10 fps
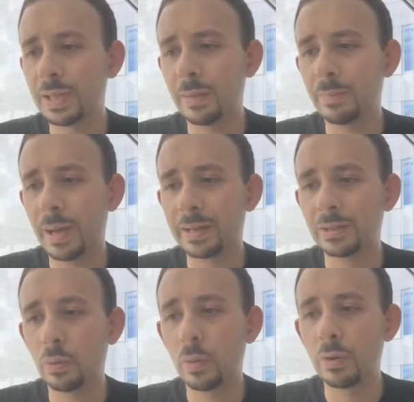to get back
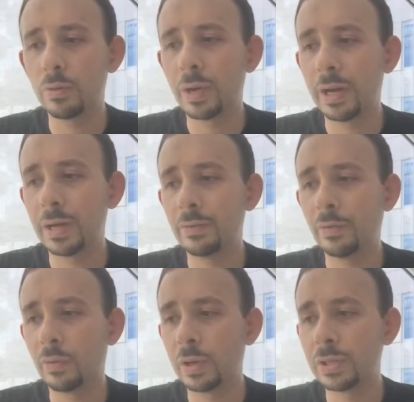to
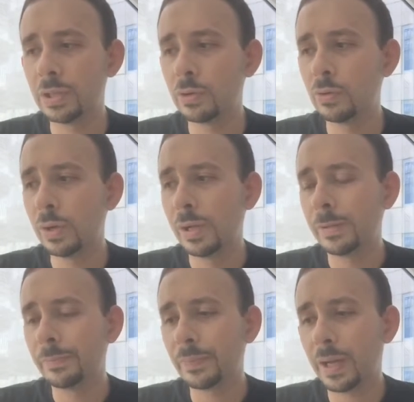109.42.
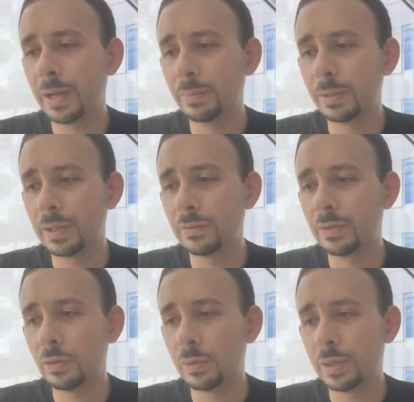I believe
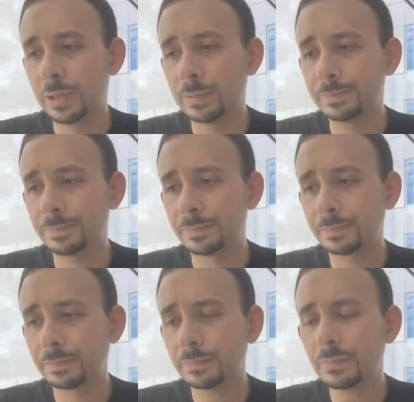doing
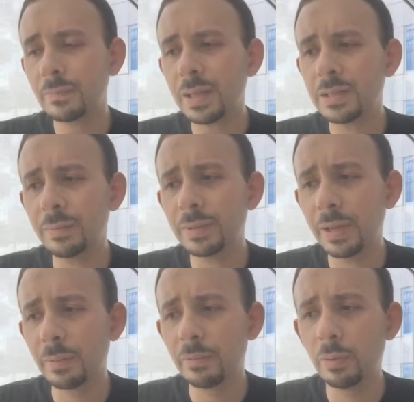some
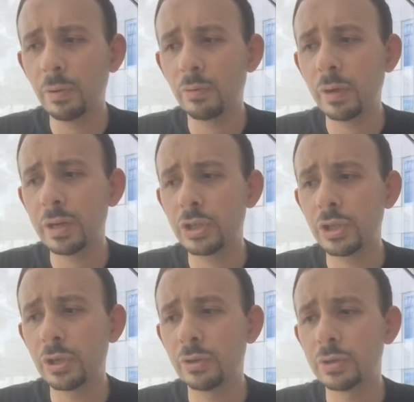type of put
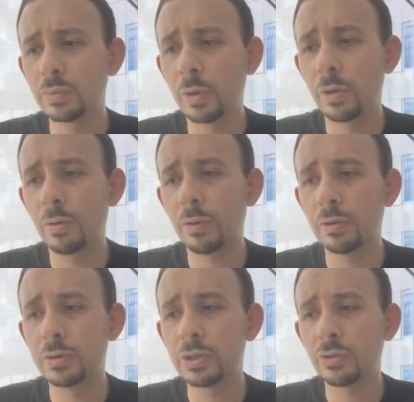ratios where
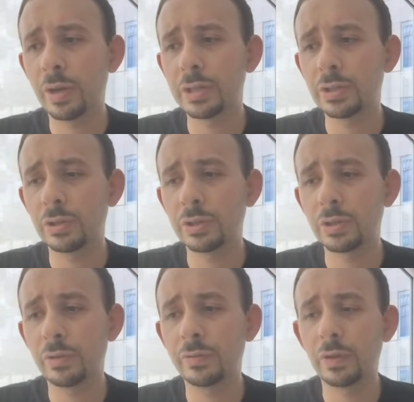those strikes are
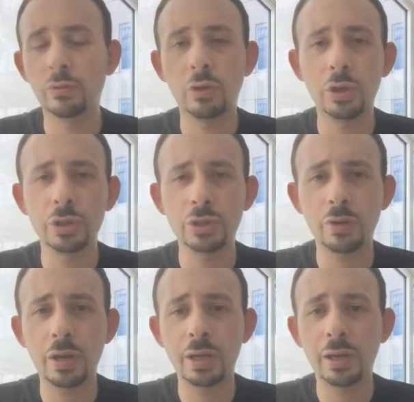sort of your long
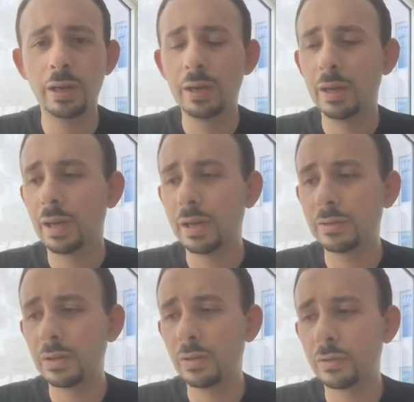strike, and
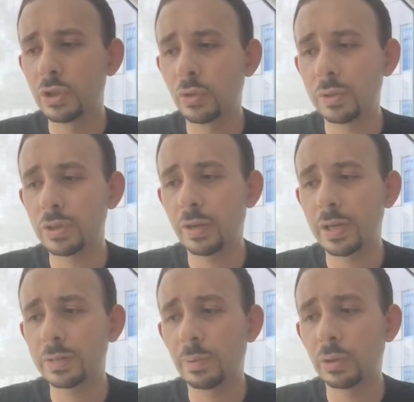then you have short
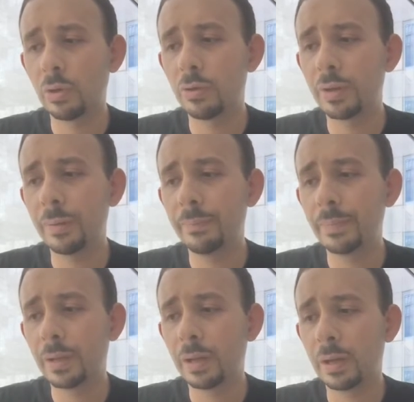strikes below them
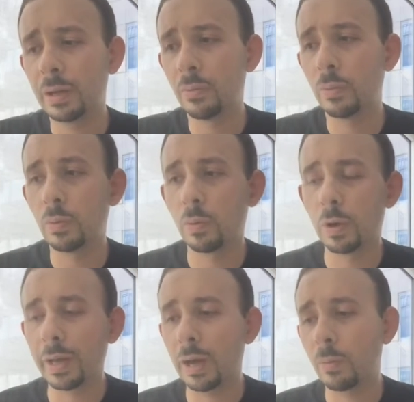would
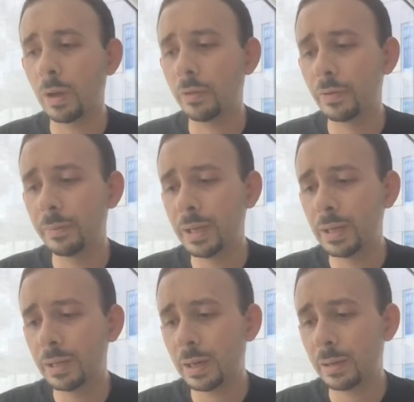work out well for
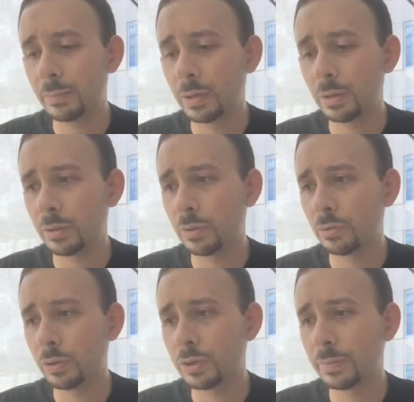me. I'm going to
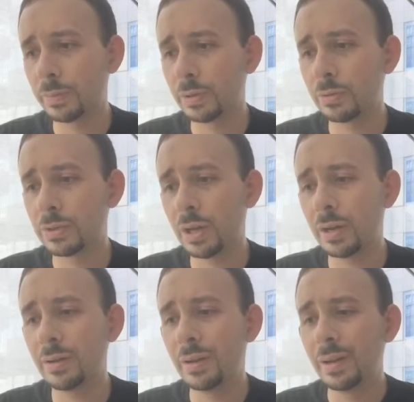look to put those
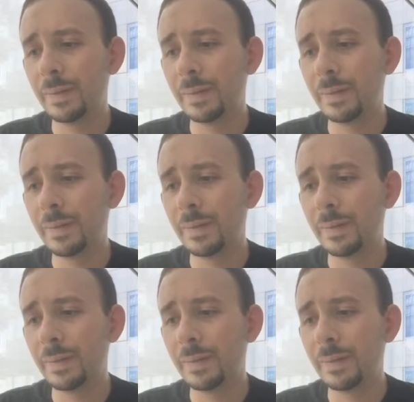on.